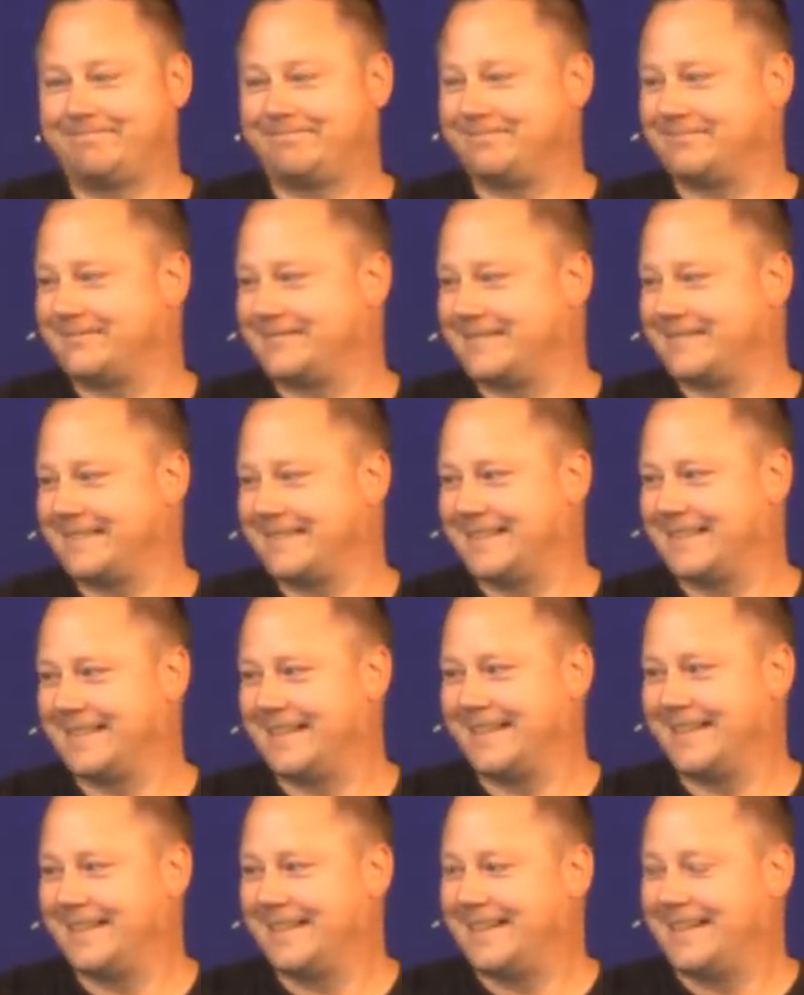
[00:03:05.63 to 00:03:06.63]

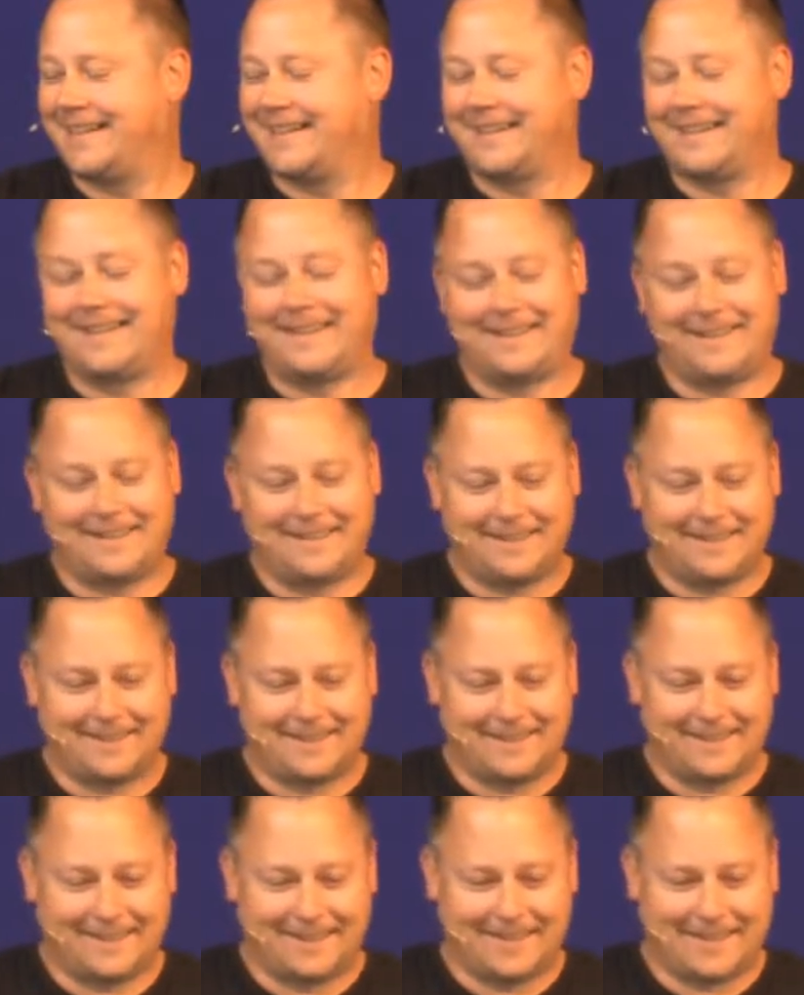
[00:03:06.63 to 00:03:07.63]

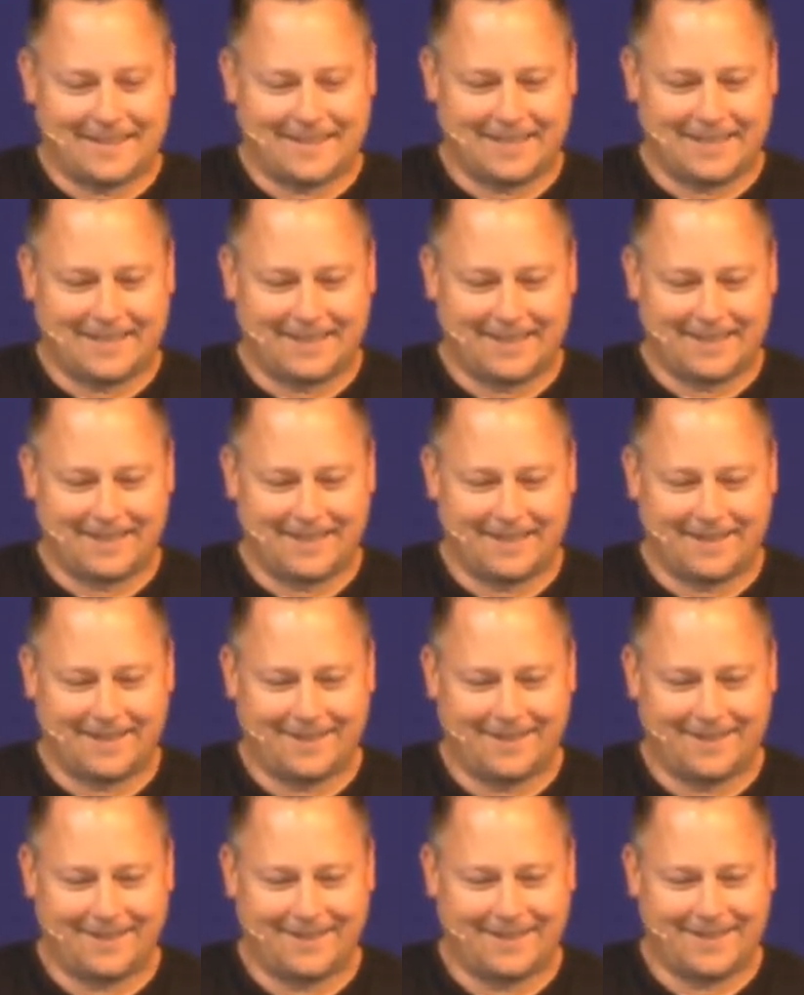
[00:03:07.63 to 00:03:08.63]

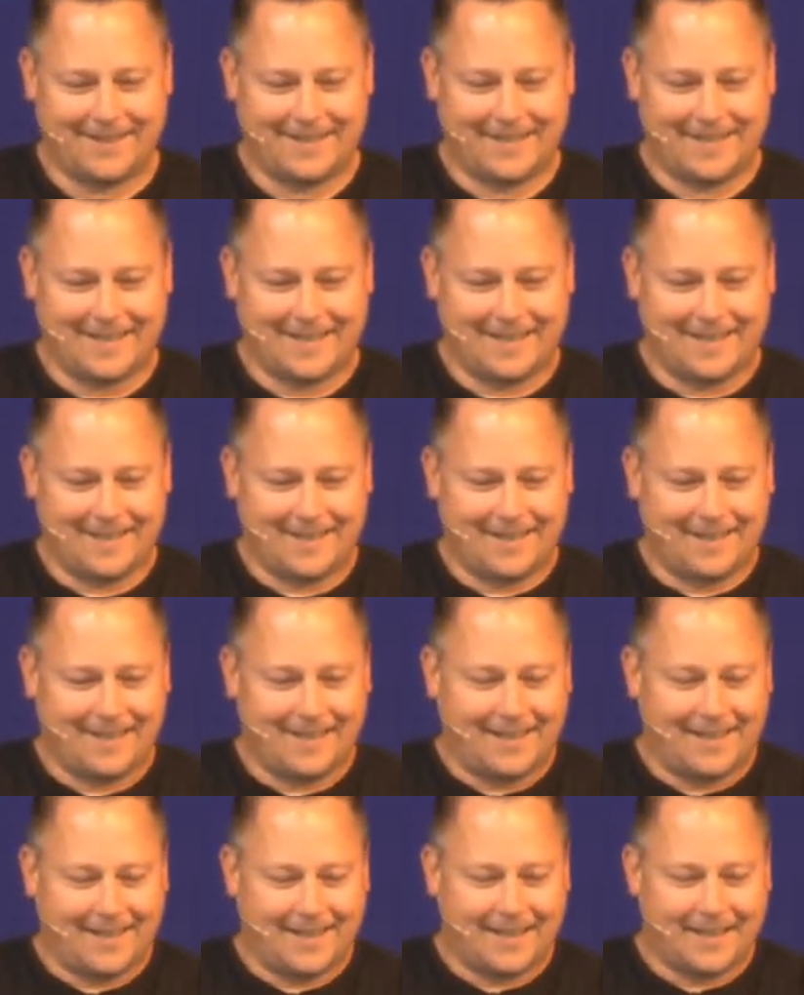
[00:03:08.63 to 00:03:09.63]

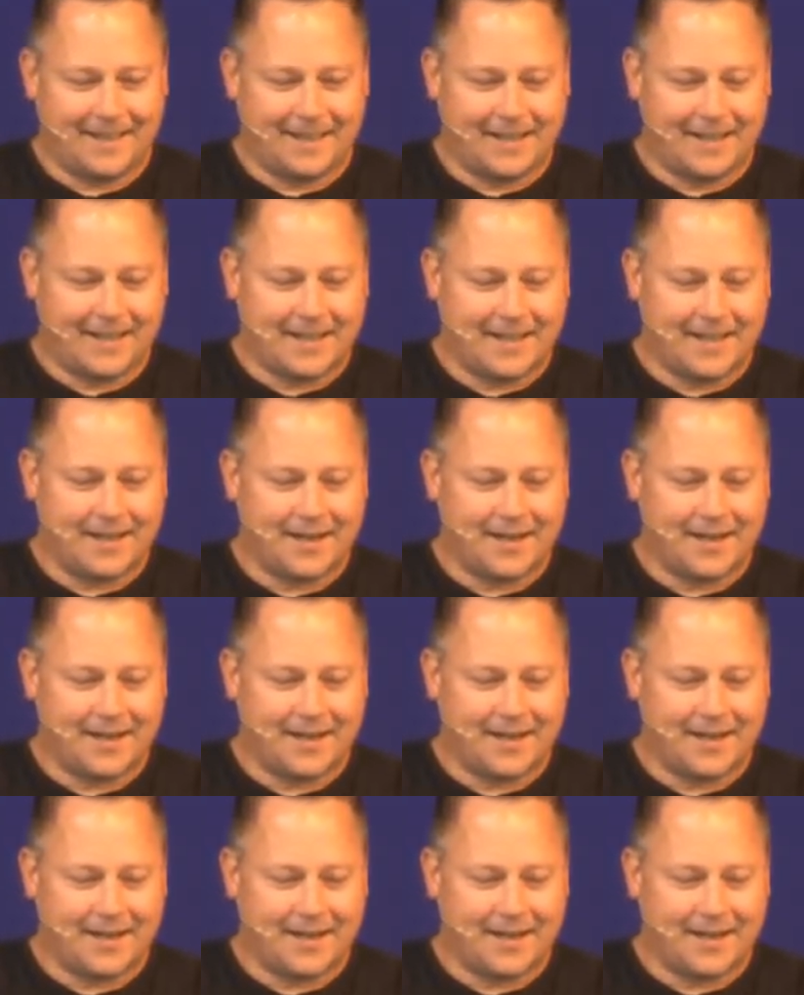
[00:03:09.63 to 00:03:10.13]
No one is speaking in this clip.